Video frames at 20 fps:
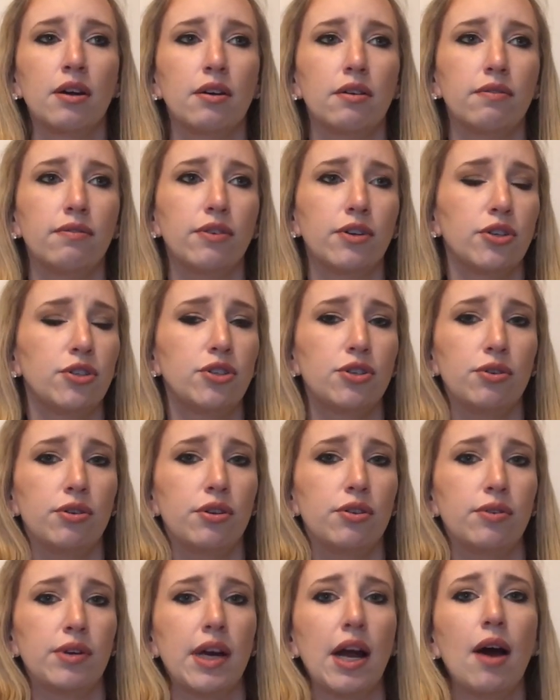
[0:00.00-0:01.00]
for 2 to
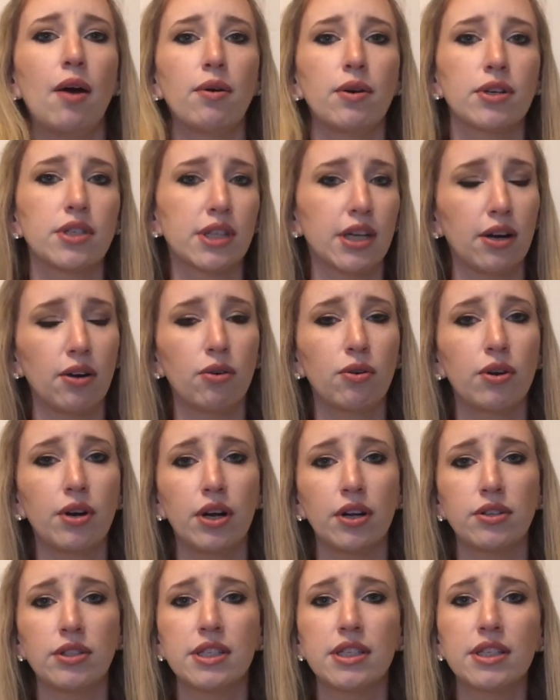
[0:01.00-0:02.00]
3 hours. Like I'll go
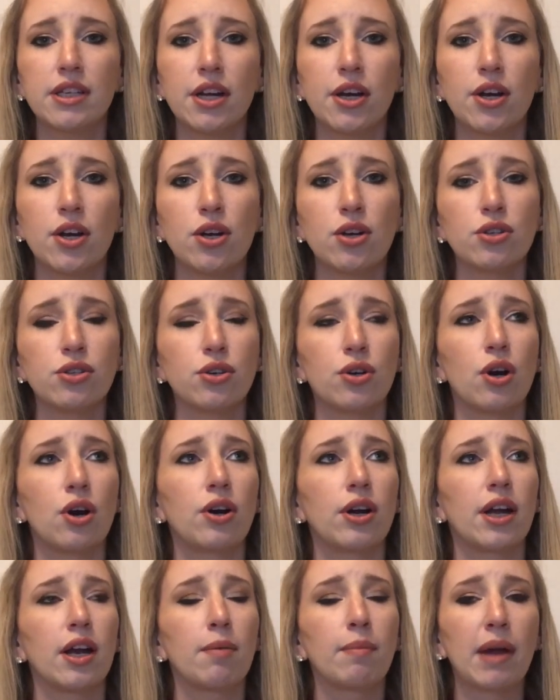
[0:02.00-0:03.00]
downstairs or I'll
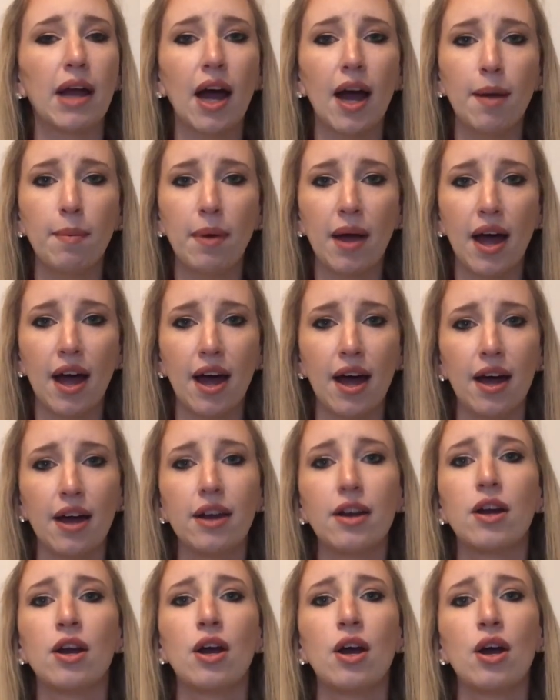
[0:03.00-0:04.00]
get on my iPad
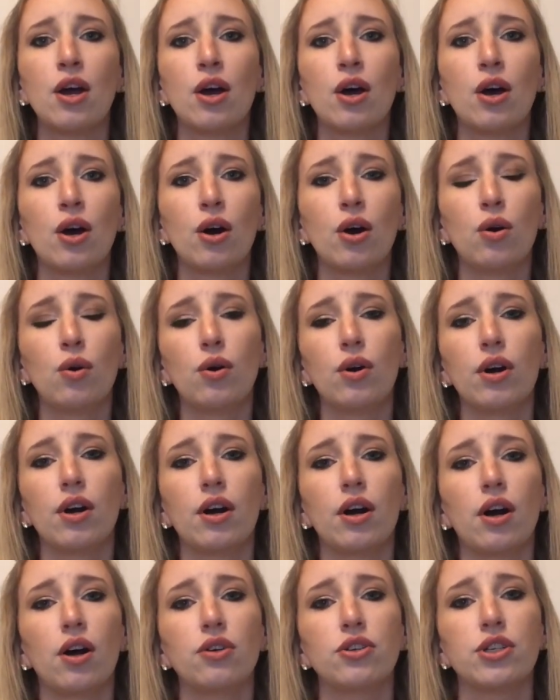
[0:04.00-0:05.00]
or
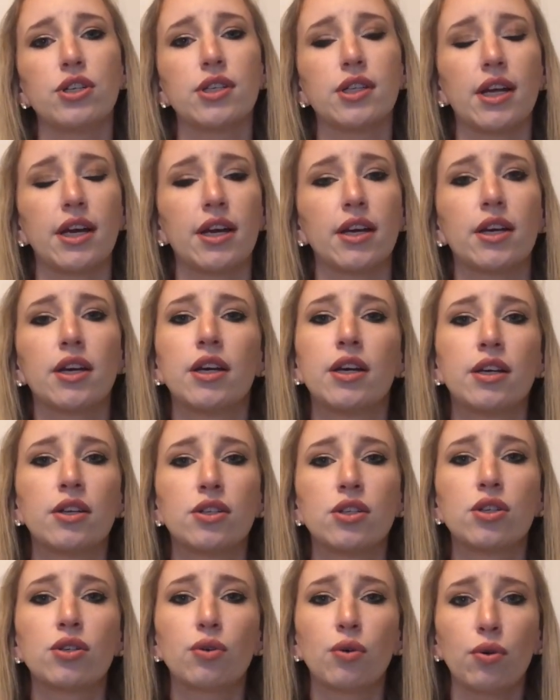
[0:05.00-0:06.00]
I'll just like
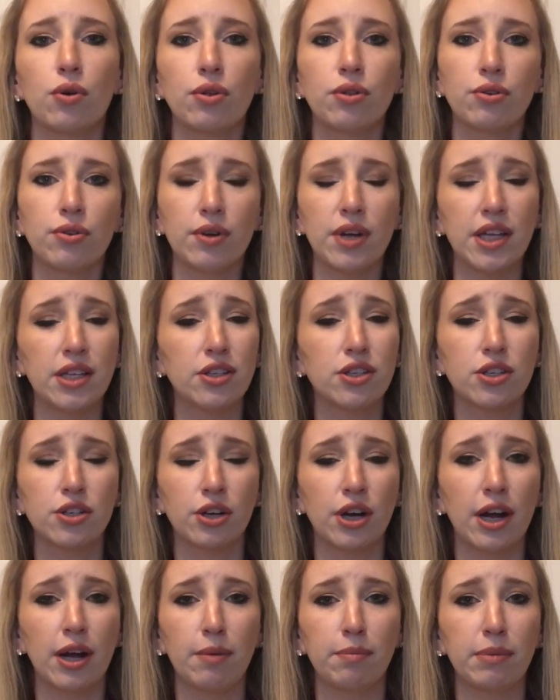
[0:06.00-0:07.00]
scroll through
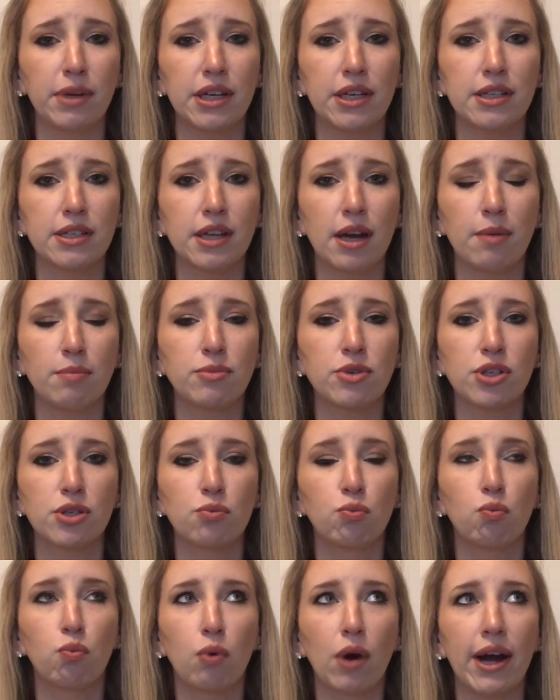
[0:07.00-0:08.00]
Instagram because I'm just
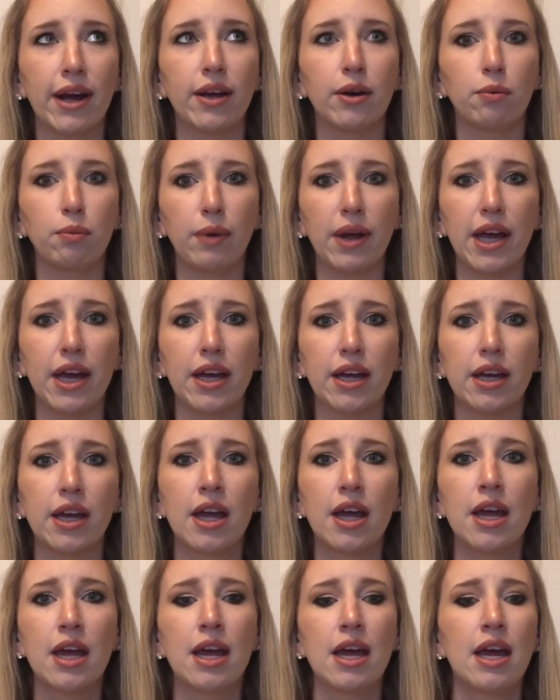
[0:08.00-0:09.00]
wide awake.
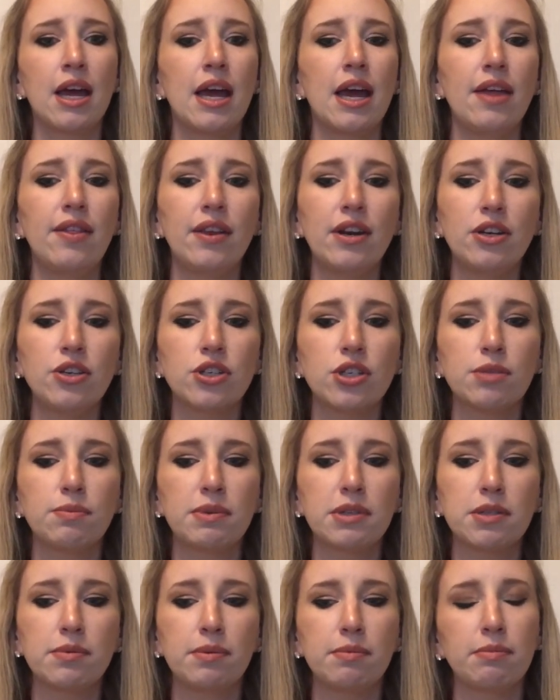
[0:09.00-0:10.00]
And then it just
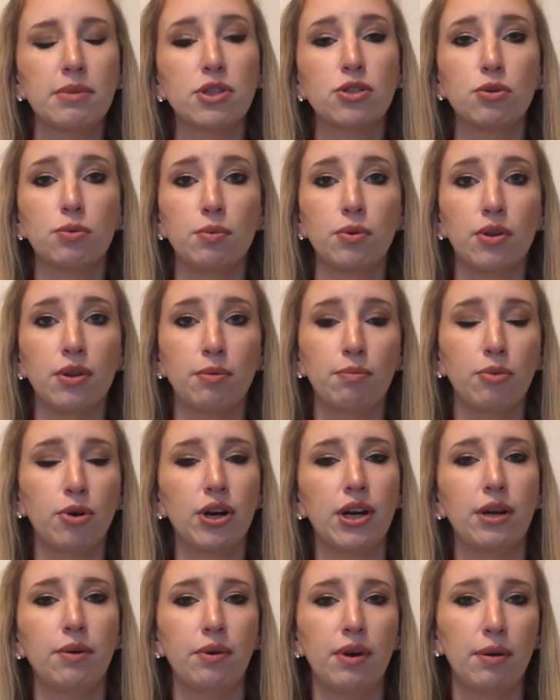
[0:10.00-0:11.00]
makes me miserable in the
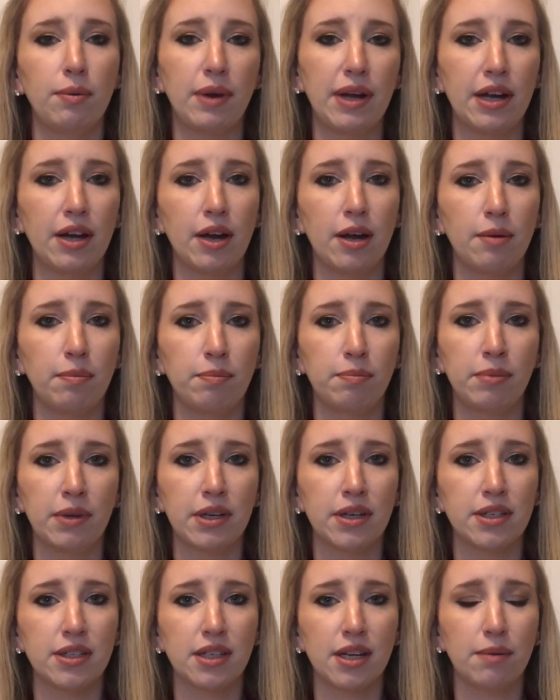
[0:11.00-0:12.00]
morning when I wake up
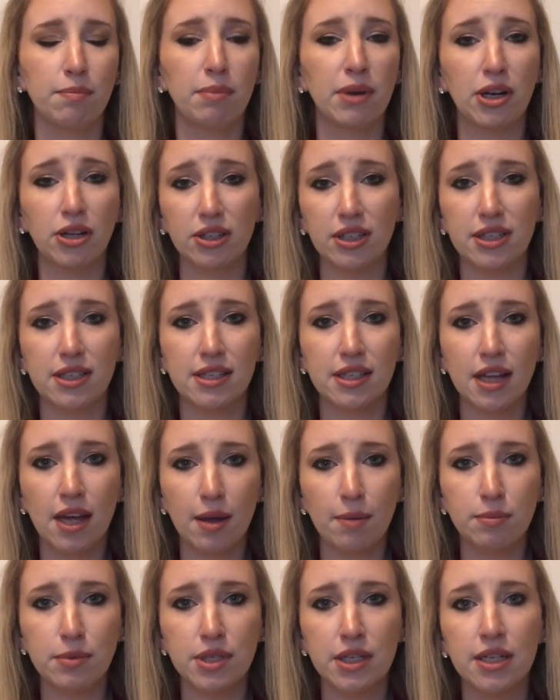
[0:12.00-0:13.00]
because I barely
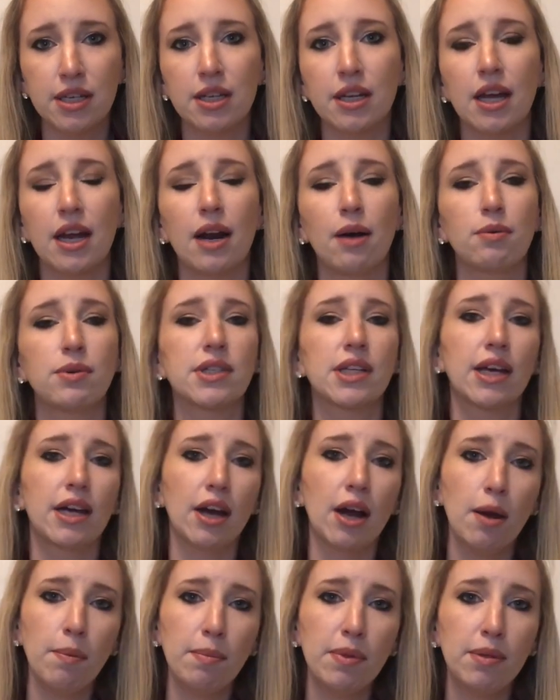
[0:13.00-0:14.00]
slept and I was like
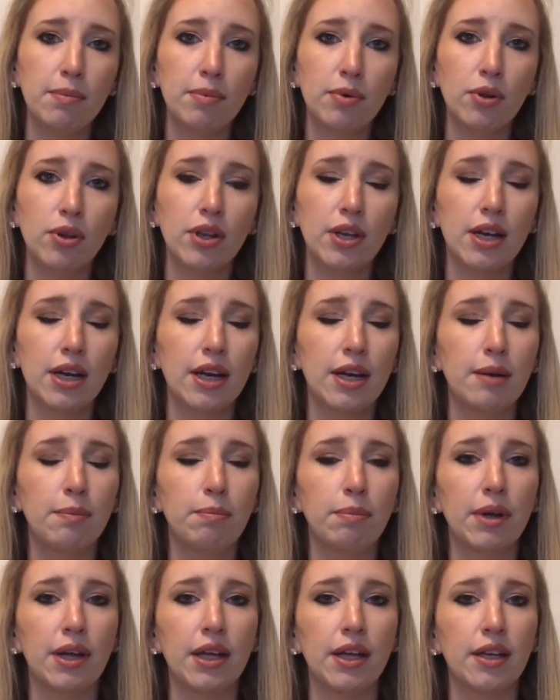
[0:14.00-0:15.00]
up in the middle of the night,
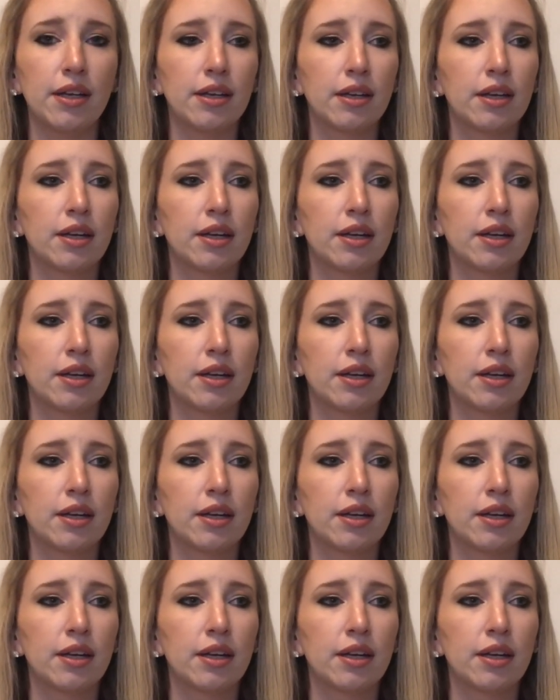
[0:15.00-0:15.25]
but